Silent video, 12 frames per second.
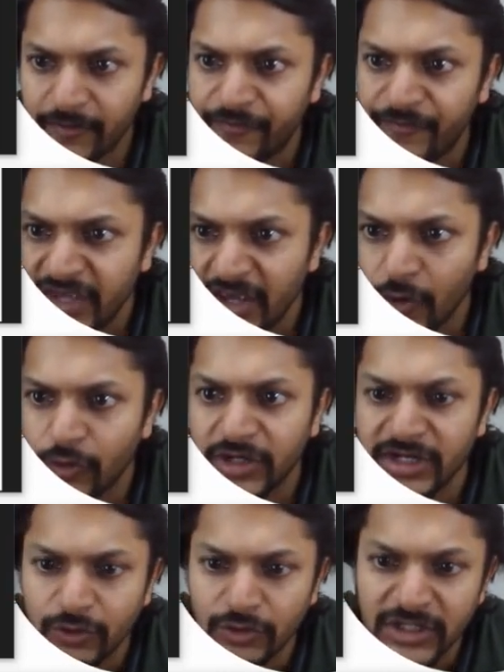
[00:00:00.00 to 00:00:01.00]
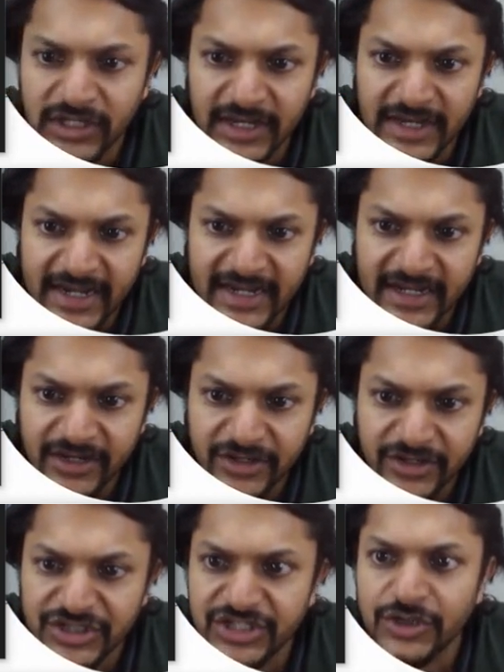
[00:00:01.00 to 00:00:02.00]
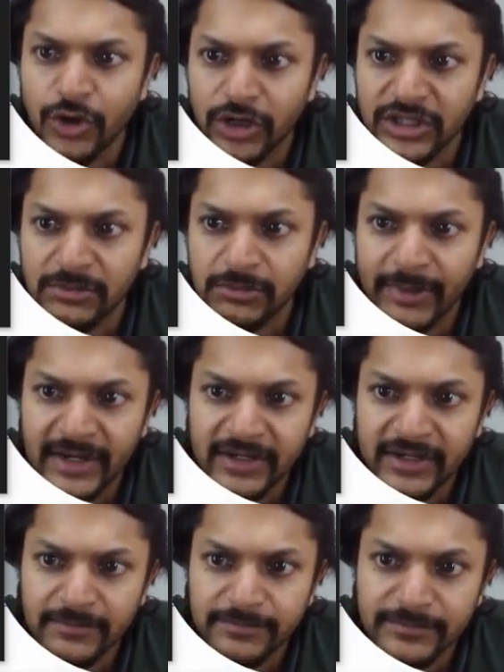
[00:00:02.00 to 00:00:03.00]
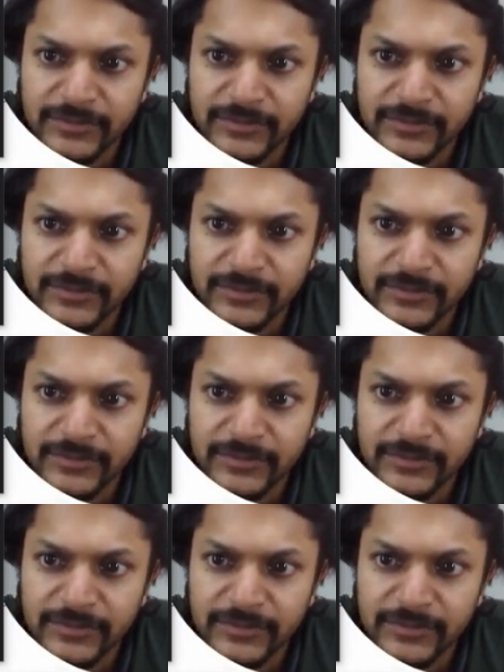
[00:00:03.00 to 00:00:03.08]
we only know the kinetic energy, not the momentum.